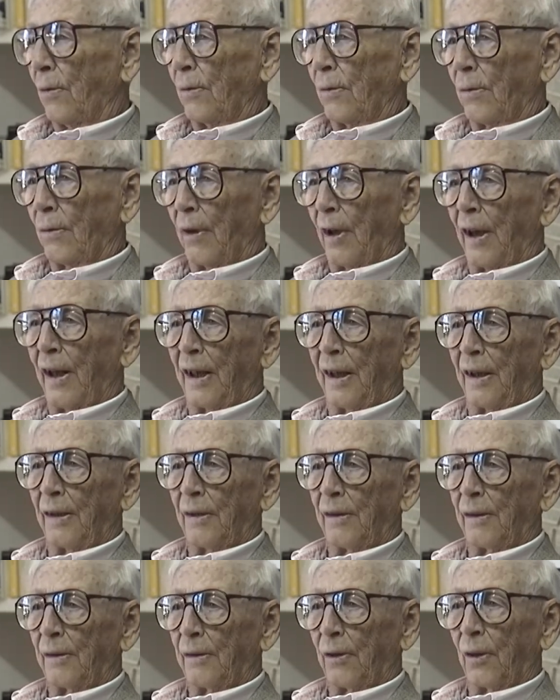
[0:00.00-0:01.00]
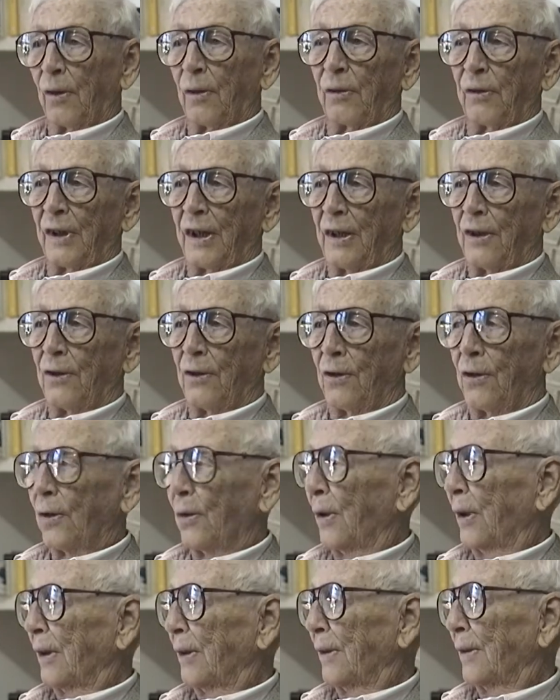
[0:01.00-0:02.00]
right, or we
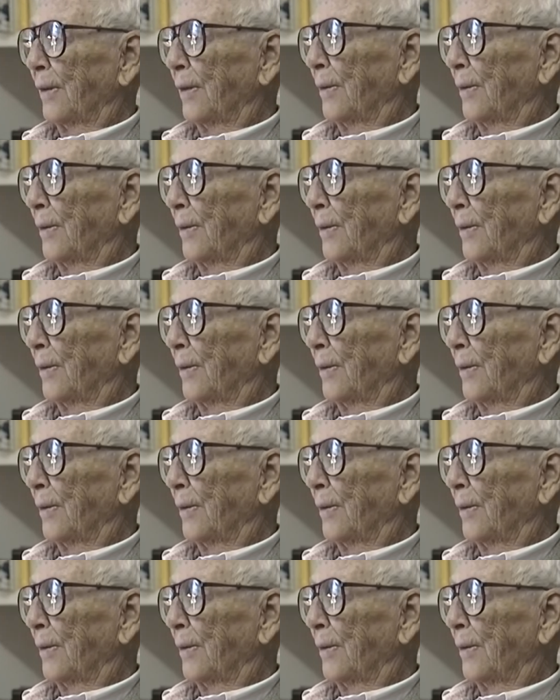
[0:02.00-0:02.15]
do it,